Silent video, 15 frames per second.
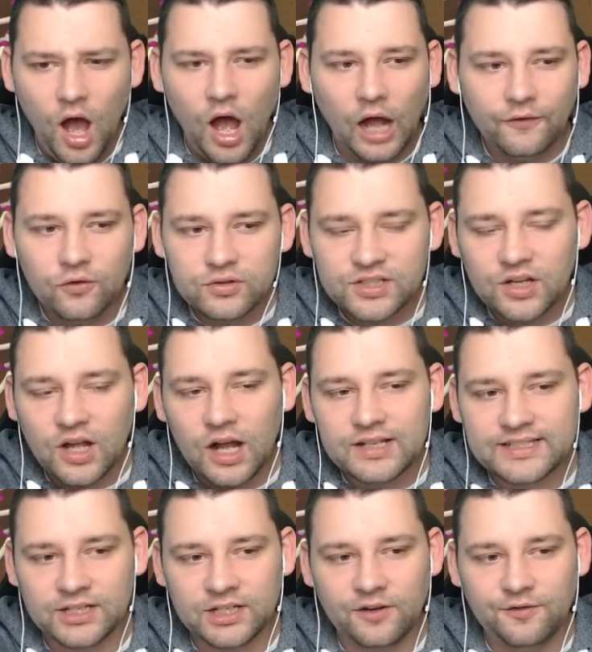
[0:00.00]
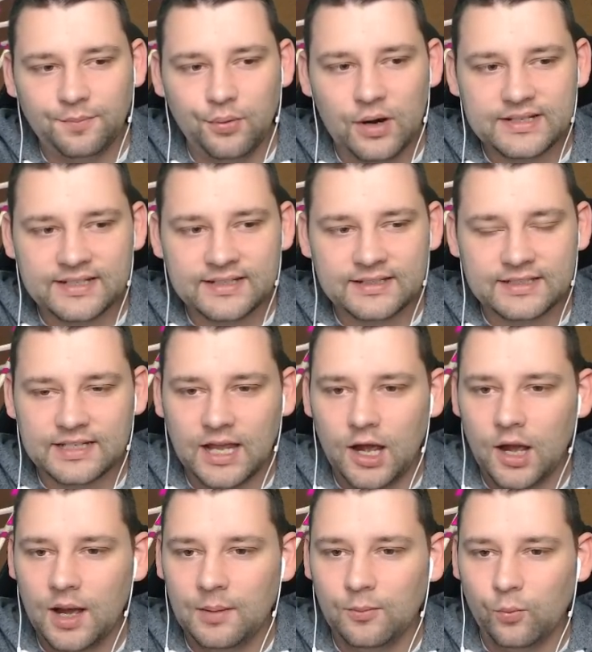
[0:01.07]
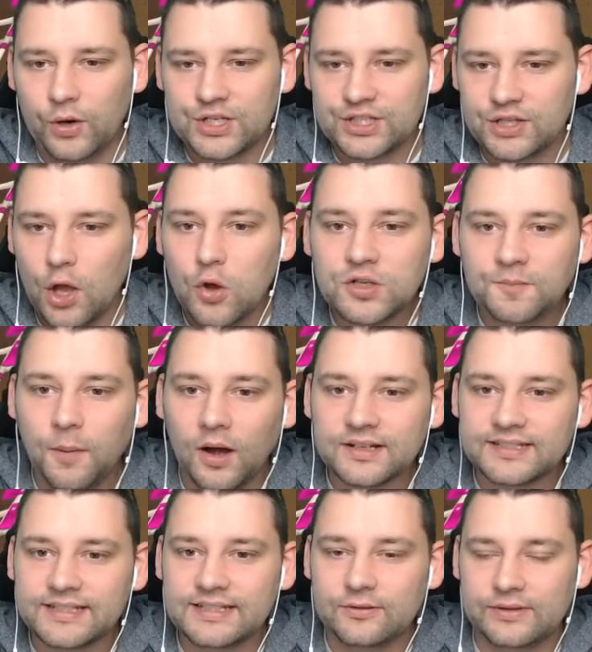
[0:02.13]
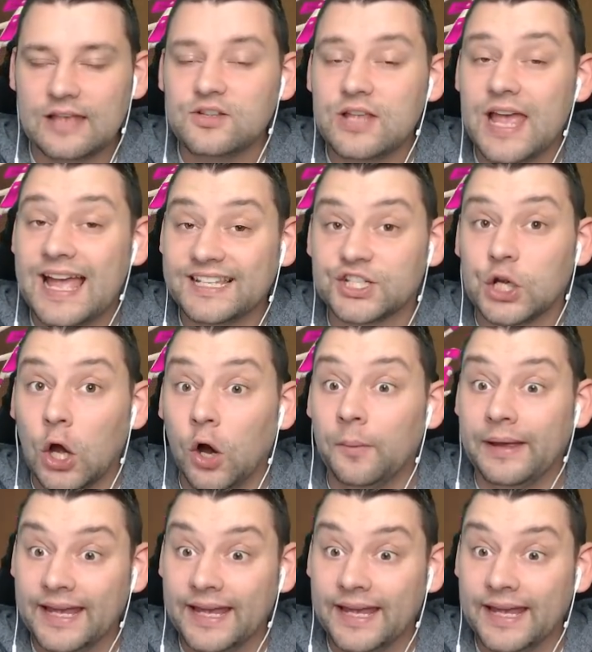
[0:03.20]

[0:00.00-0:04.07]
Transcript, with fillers: I've also got a ton of presents um, which those boxes with those heads come